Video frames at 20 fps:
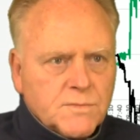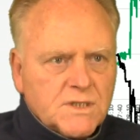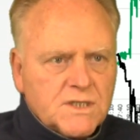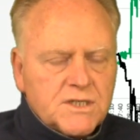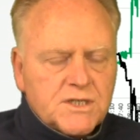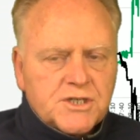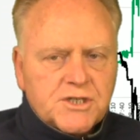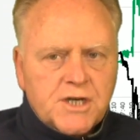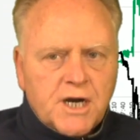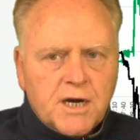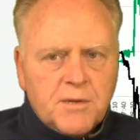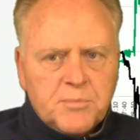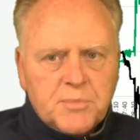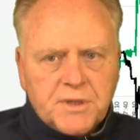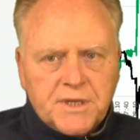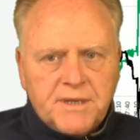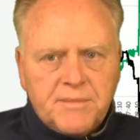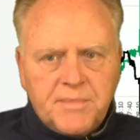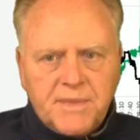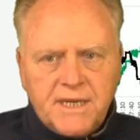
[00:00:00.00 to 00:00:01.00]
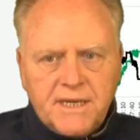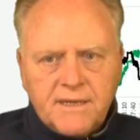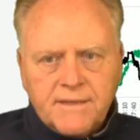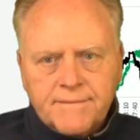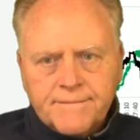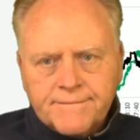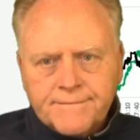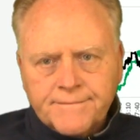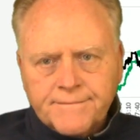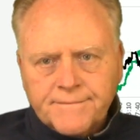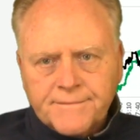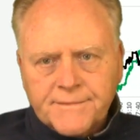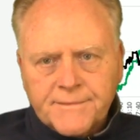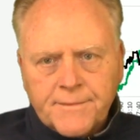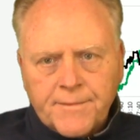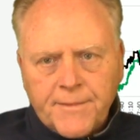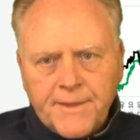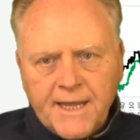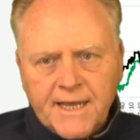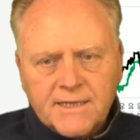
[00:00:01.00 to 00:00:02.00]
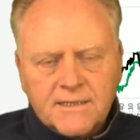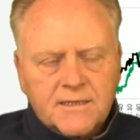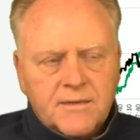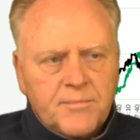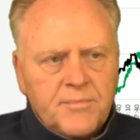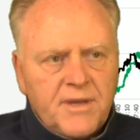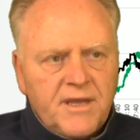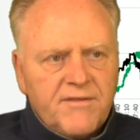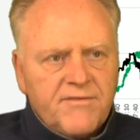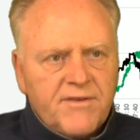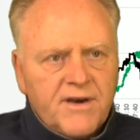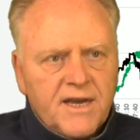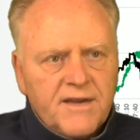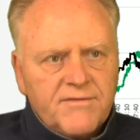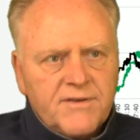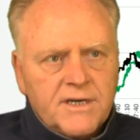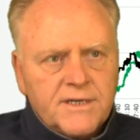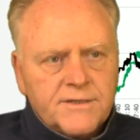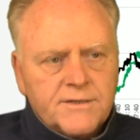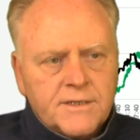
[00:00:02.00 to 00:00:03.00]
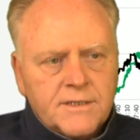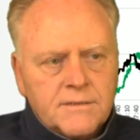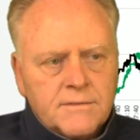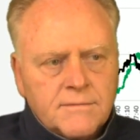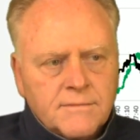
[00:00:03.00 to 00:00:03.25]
sharply beat the S&P 500